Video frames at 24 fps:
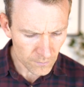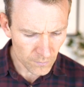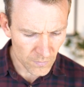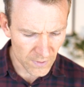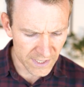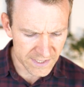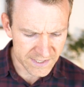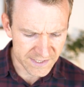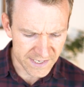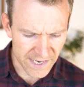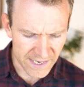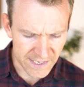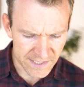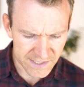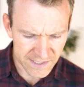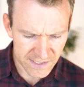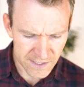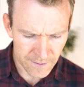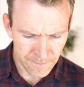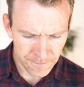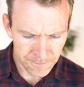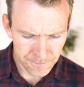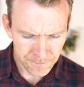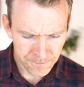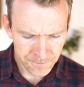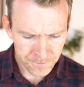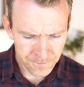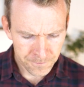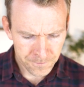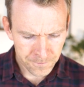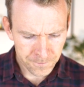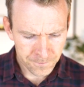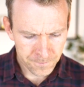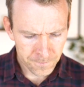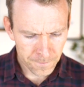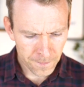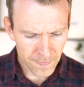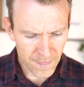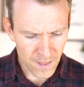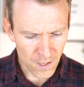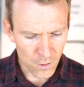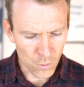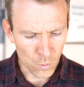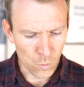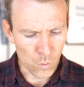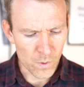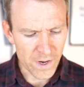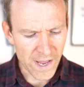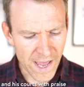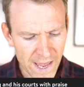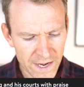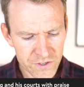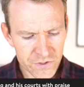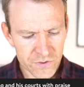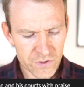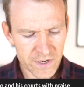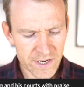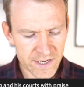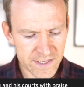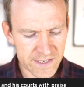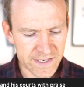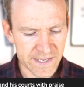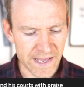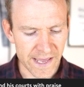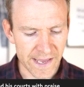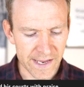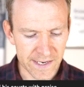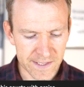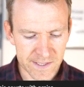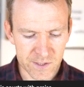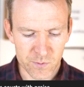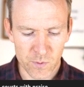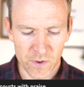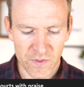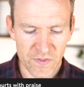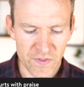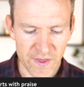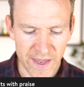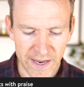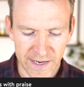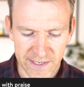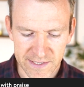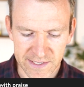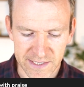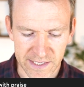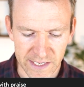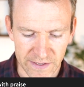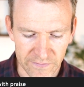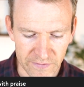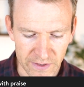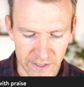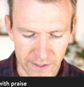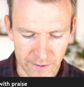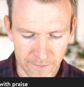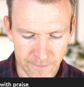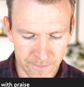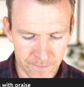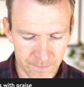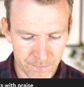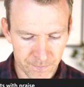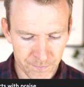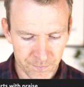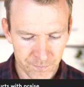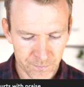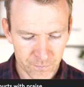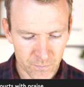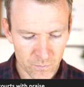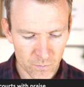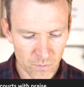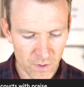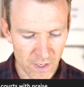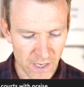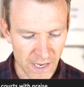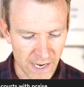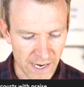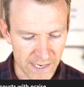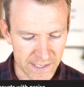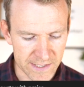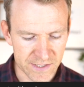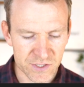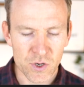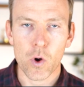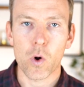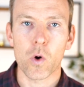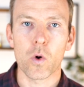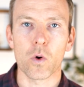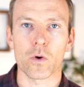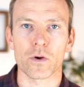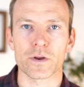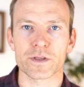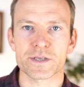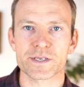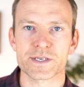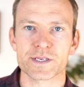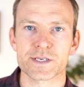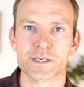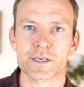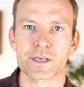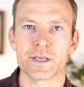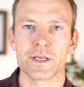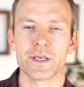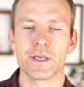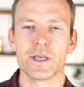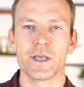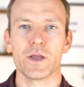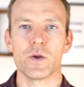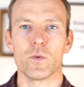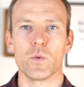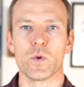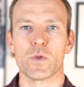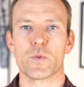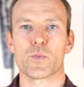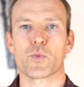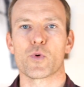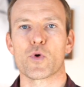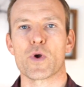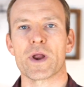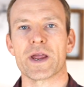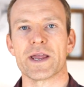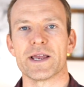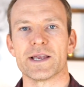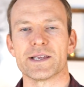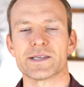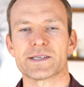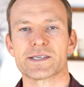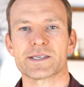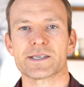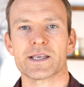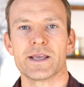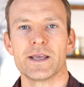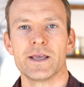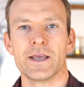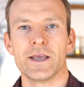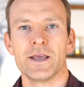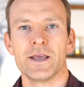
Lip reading: It says, "We enter his gates with thanksgiving and his courts with praise."